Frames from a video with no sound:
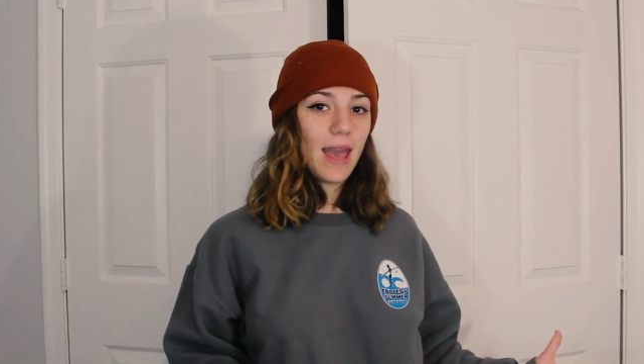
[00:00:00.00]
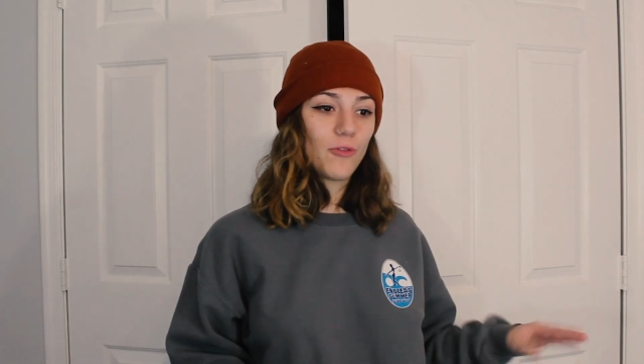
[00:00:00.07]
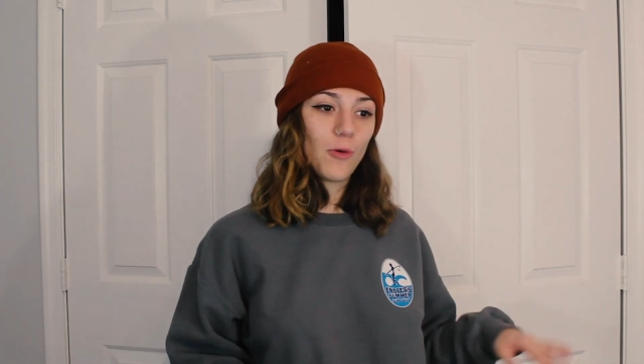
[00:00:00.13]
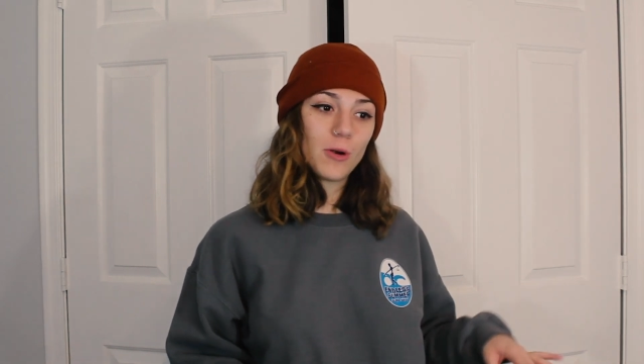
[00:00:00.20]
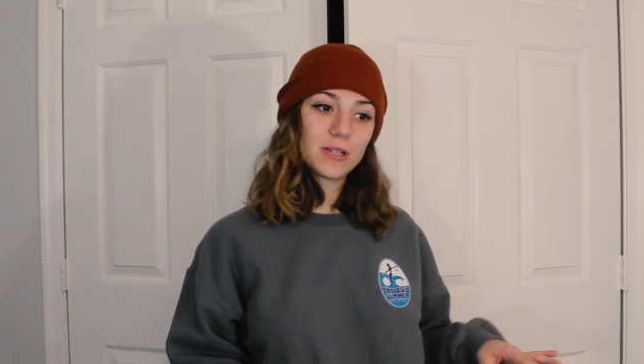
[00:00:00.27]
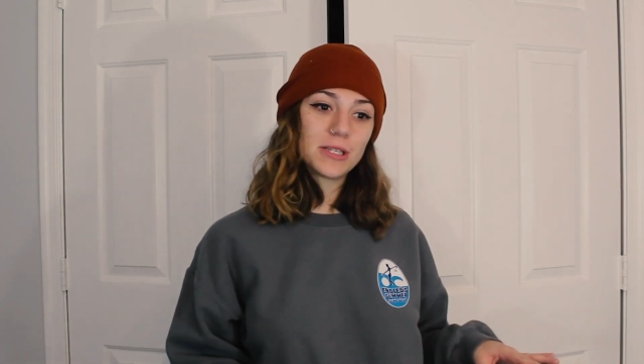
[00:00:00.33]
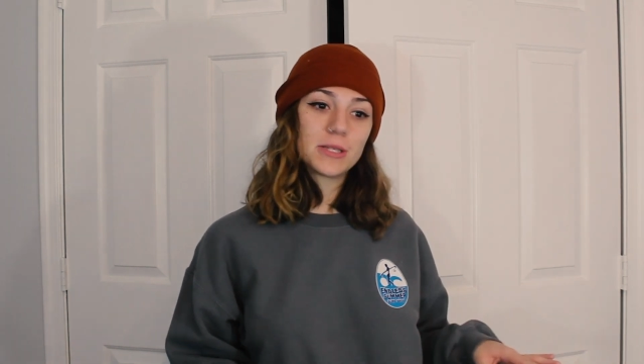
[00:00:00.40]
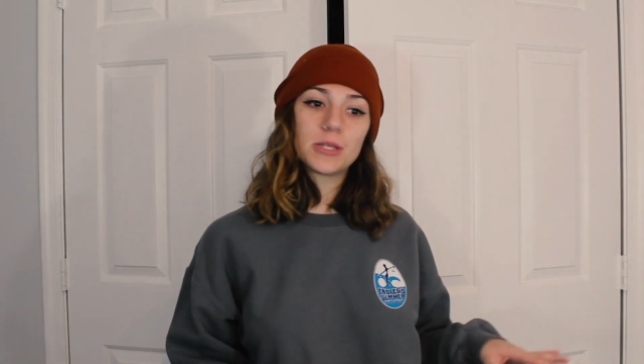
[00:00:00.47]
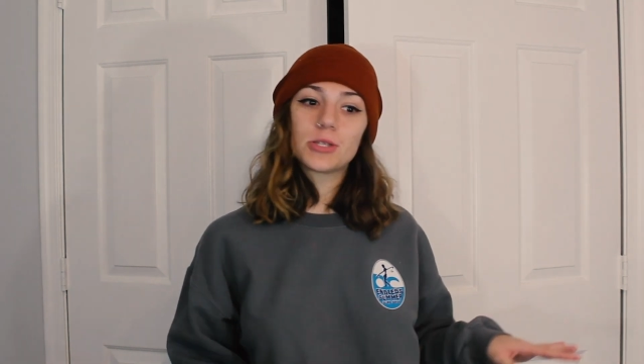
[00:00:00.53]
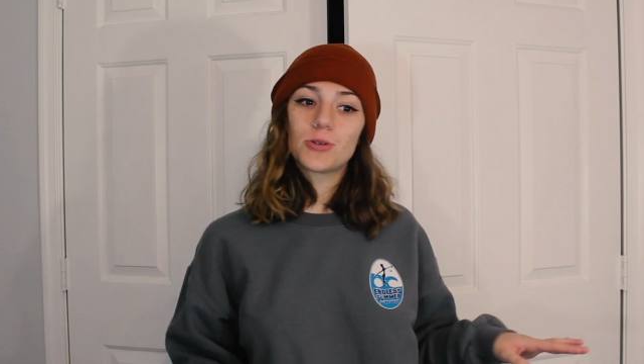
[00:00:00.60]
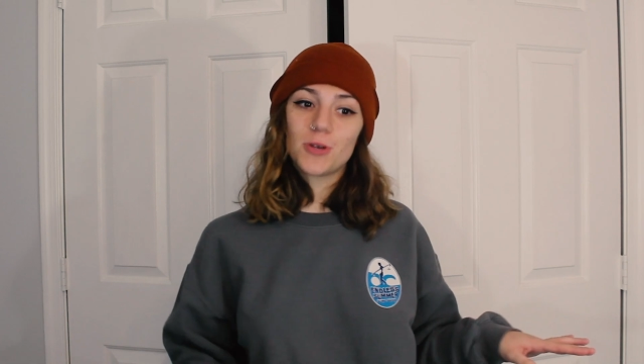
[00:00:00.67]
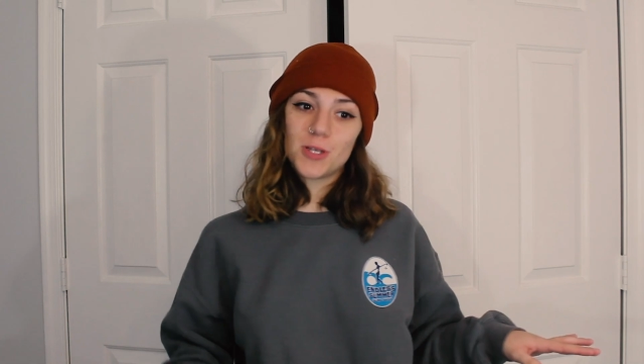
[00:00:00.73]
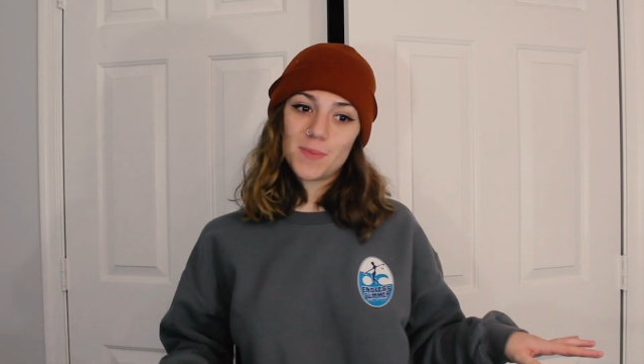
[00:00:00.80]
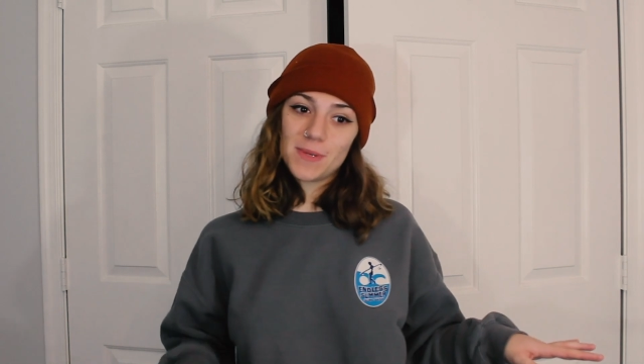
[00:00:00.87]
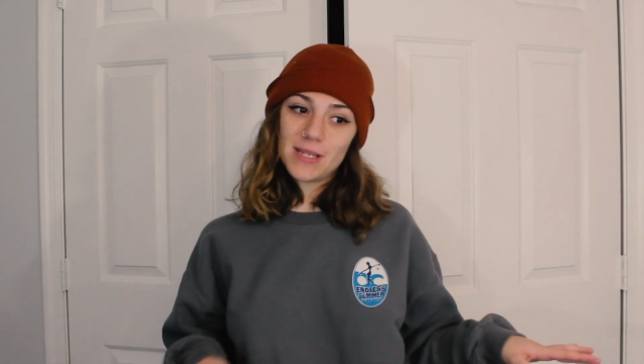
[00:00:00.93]
Of course, since it's
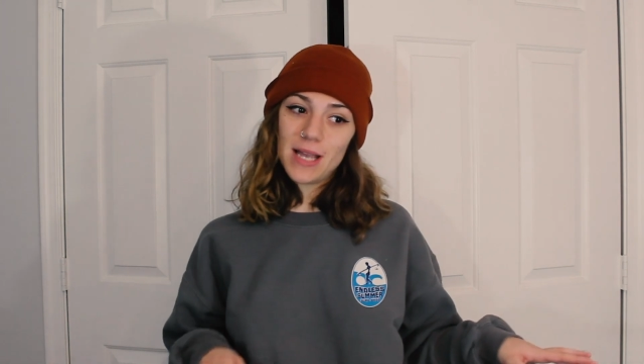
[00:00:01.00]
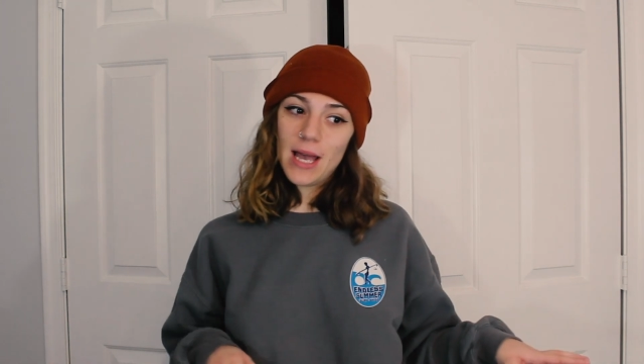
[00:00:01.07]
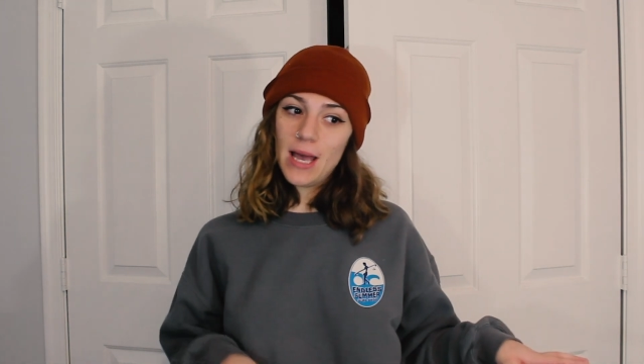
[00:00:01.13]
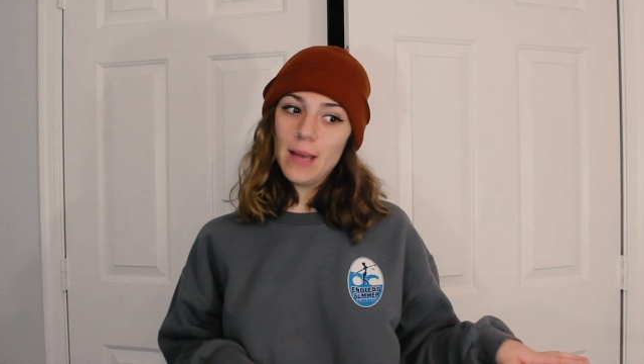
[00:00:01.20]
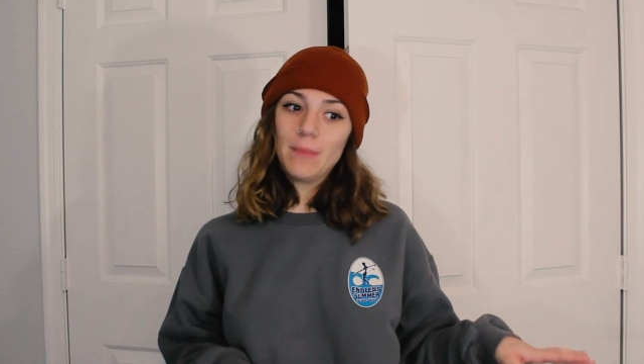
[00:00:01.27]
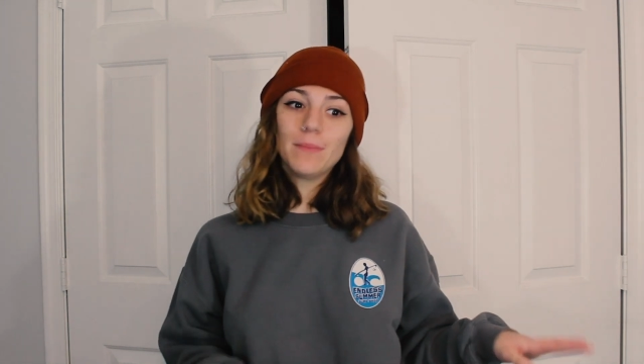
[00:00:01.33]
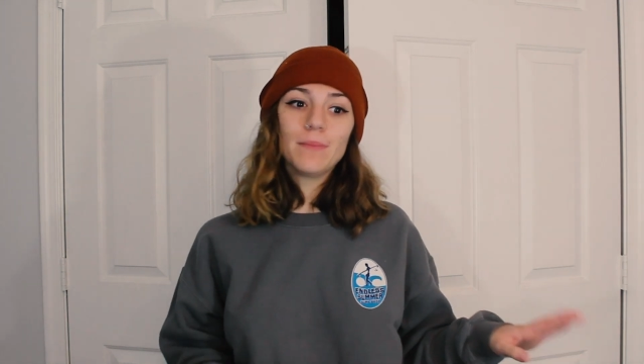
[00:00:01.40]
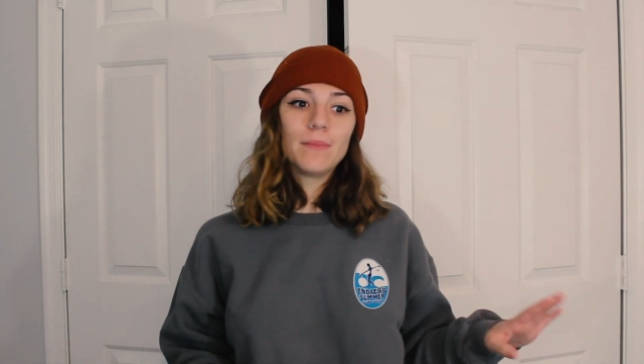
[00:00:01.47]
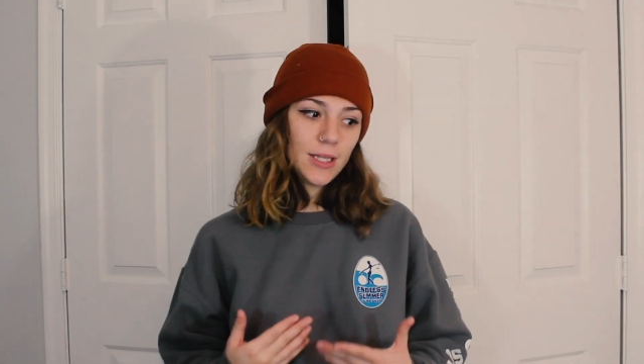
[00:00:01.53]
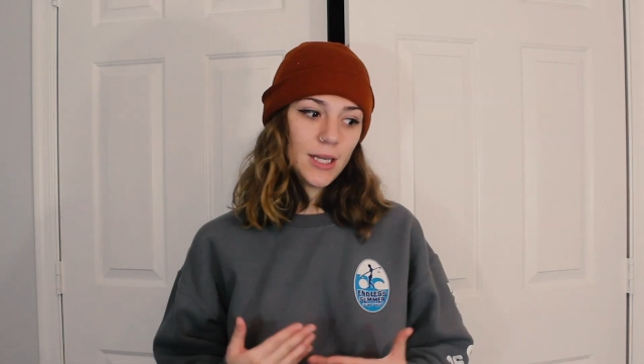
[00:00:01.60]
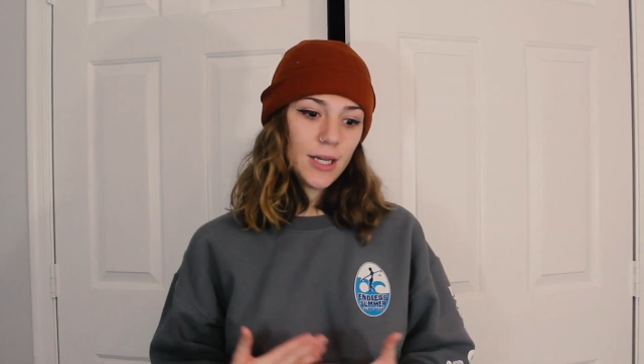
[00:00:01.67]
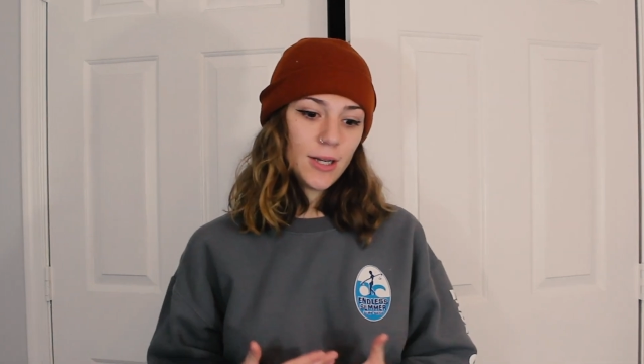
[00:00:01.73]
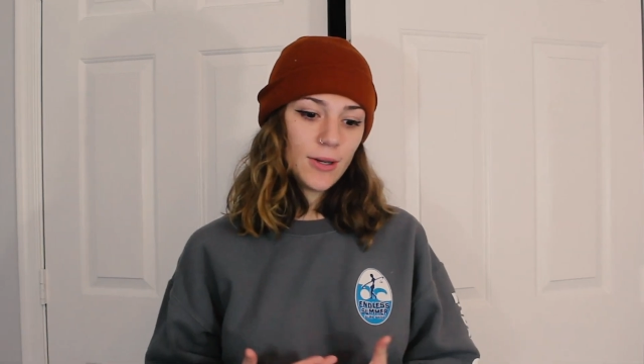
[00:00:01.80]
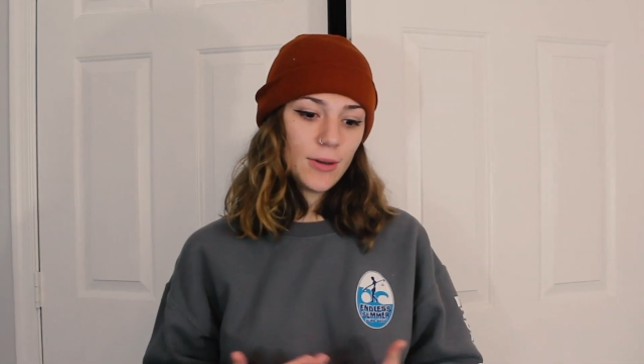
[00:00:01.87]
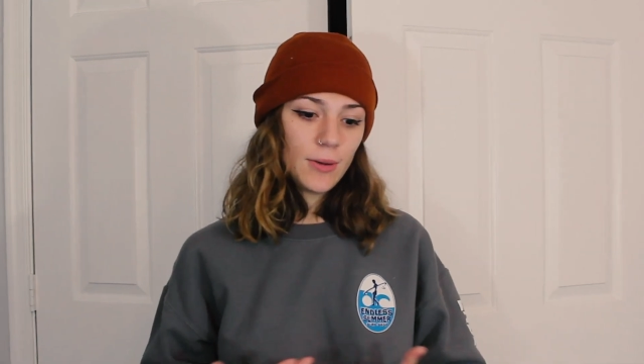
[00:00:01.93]
Christmas time, you
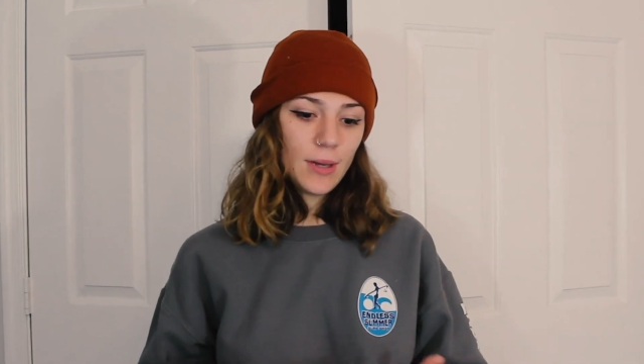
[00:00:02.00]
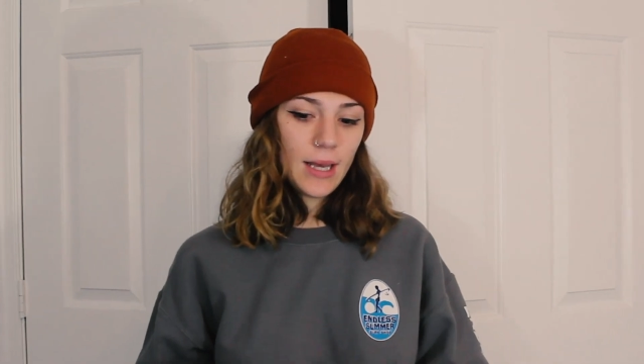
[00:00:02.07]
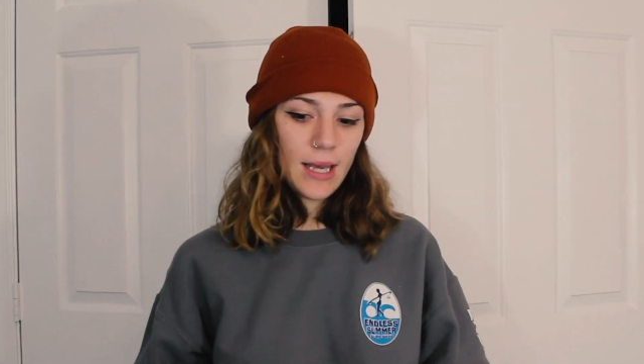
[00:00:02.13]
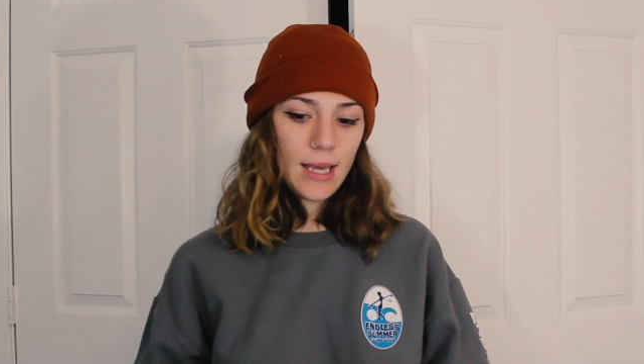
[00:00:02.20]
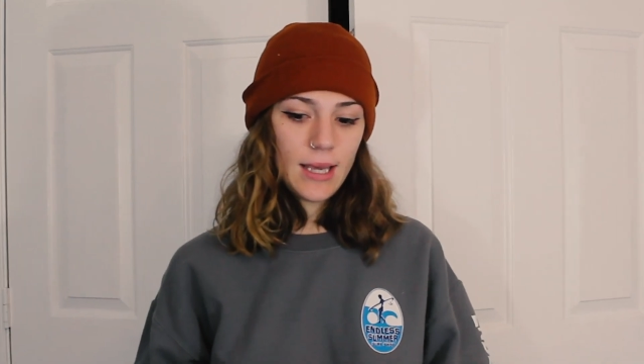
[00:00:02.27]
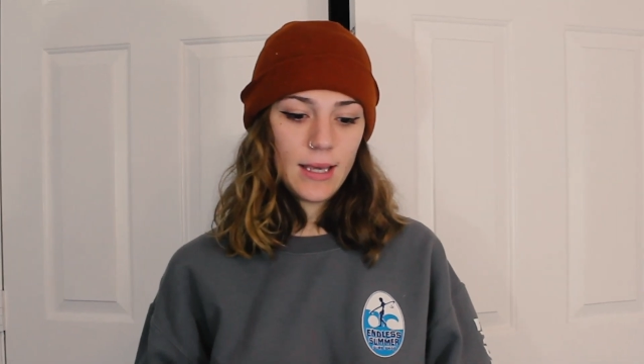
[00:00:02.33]
know,